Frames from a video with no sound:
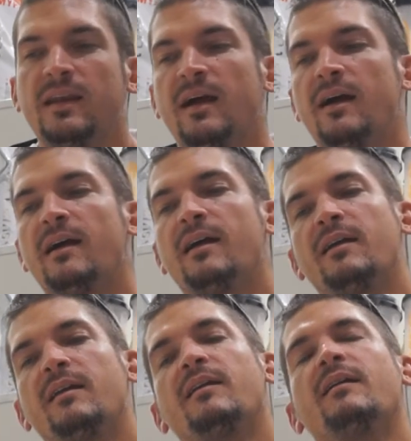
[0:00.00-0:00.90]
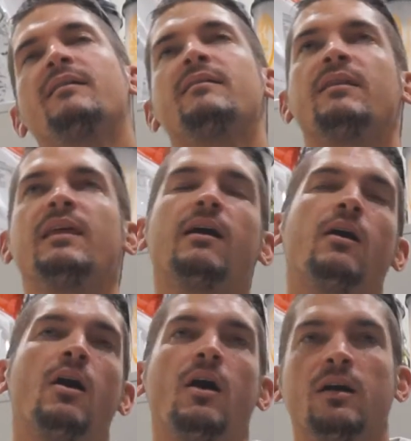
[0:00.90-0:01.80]
Now, there
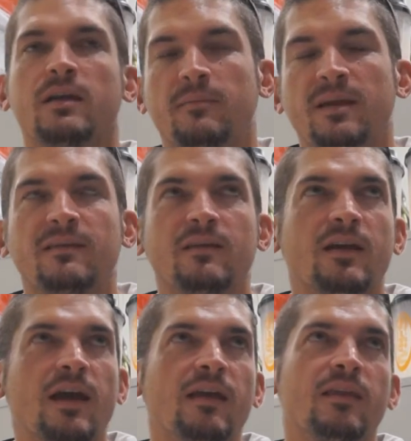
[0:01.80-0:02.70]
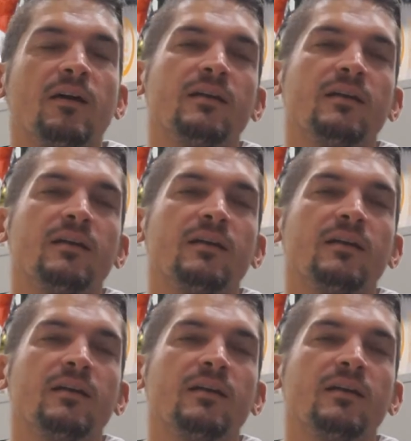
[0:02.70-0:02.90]
are arguments, okay?